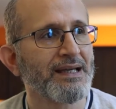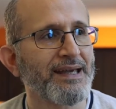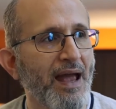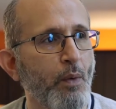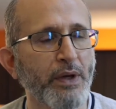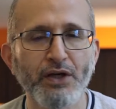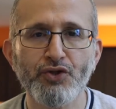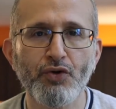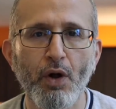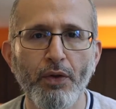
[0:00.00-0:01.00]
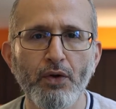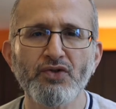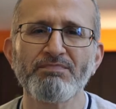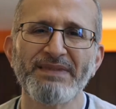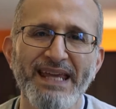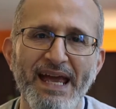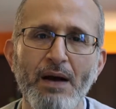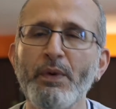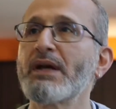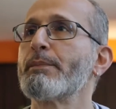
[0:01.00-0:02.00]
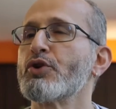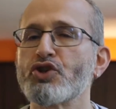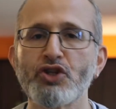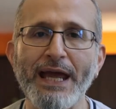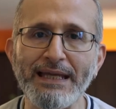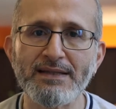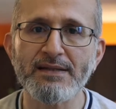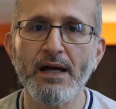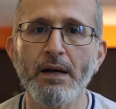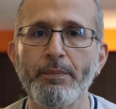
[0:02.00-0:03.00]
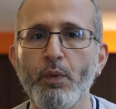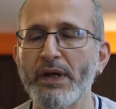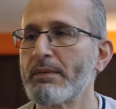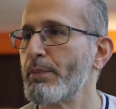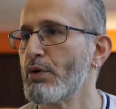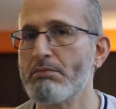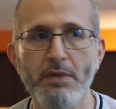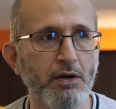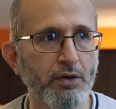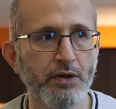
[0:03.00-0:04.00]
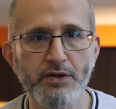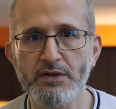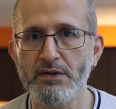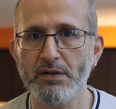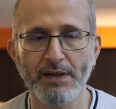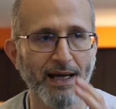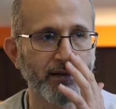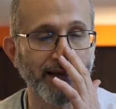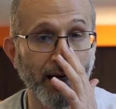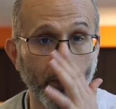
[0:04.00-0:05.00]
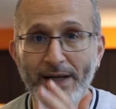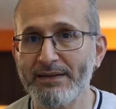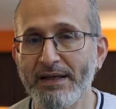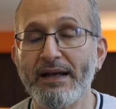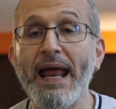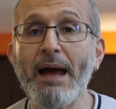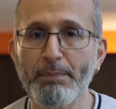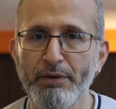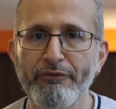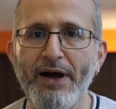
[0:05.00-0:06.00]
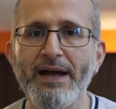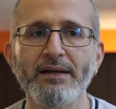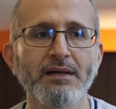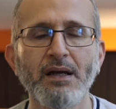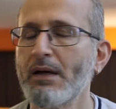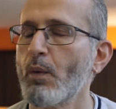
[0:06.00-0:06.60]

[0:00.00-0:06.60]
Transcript: Can we control those? Yeah, we could put shades up, we could put mirrors to kind of direct it and amplify it.